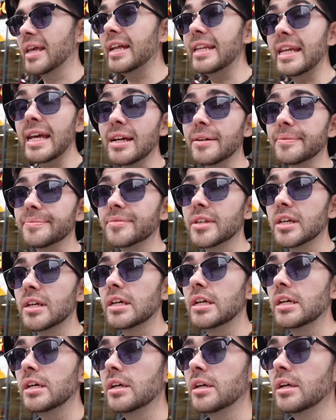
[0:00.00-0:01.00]
and yeah,
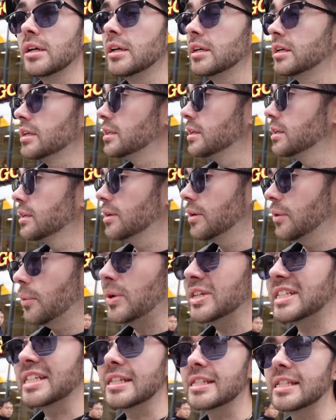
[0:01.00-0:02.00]

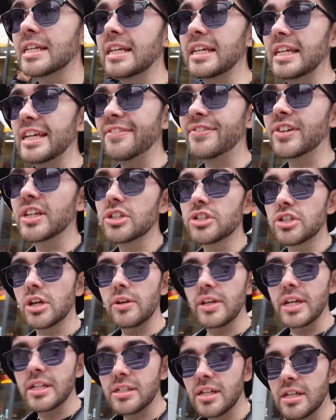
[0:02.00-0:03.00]
we didn't see an evening show
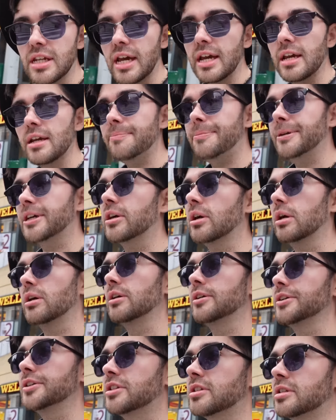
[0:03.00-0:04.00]
yesterday
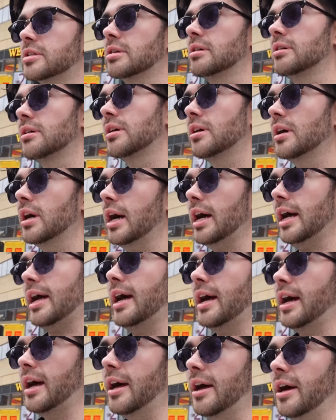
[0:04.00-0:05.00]
because
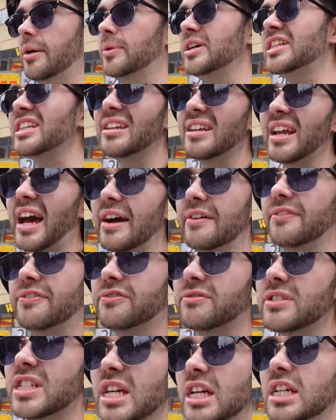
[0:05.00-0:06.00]
uh, we didn't have
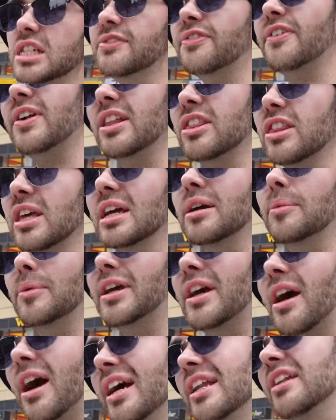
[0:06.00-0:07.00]
tickets for anything. We
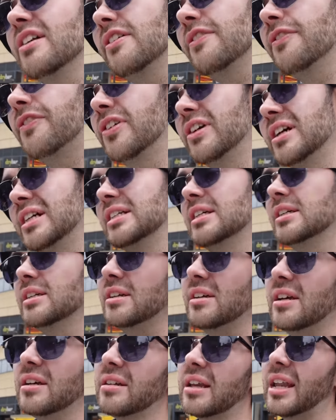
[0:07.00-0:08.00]
kind of
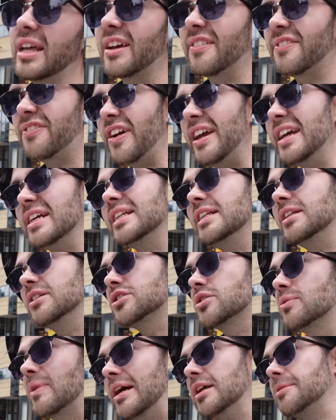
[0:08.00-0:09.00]
like vaguely
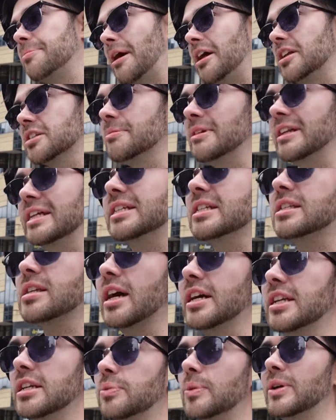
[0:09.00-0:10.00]
looked around but ultimately
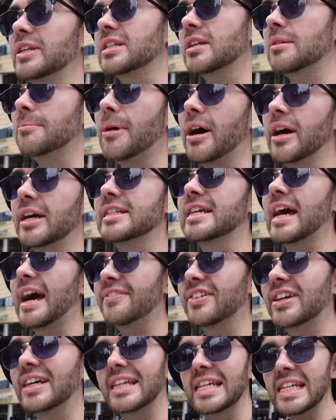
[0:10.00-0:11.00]
decided we didn't mind
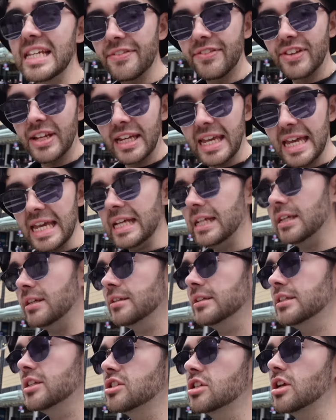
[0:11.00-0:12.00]
having an evening in
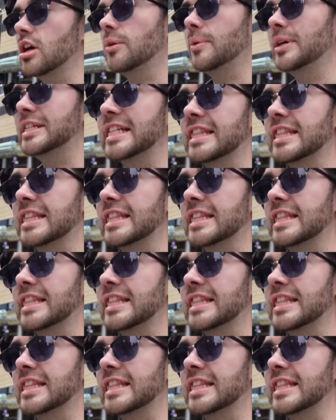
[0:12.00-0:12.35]
so we